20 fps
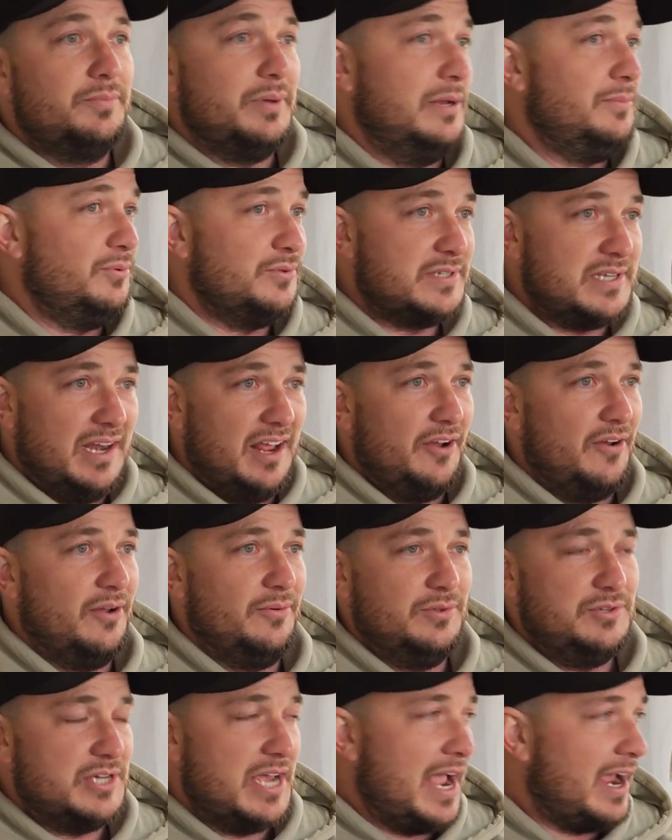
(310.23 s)
People sitting around
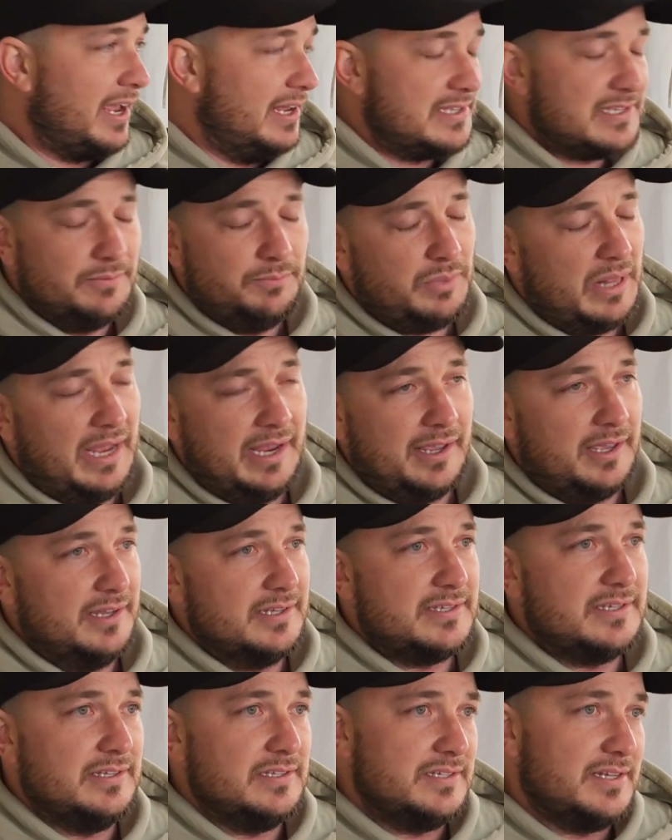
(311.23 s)
with jackets and
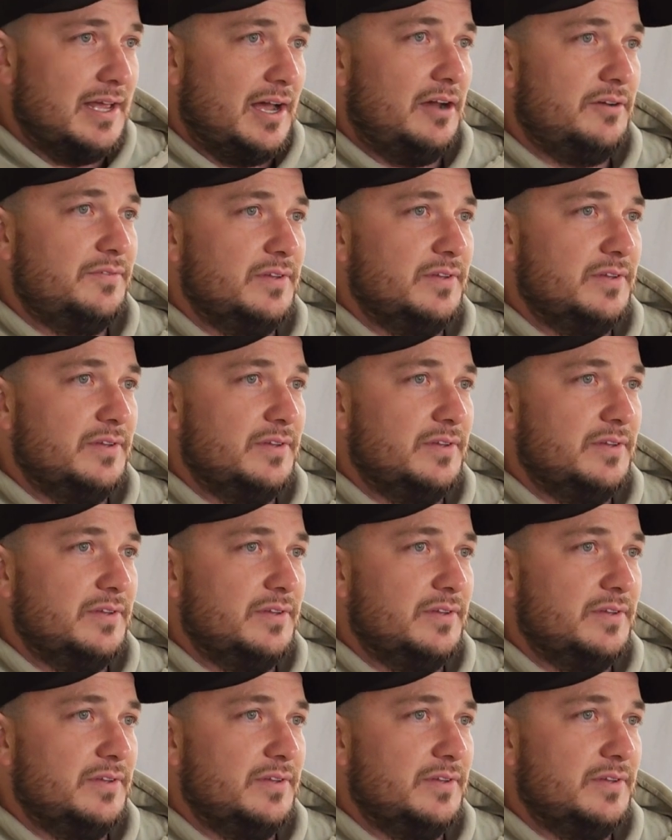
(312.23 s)
blankets and stuff.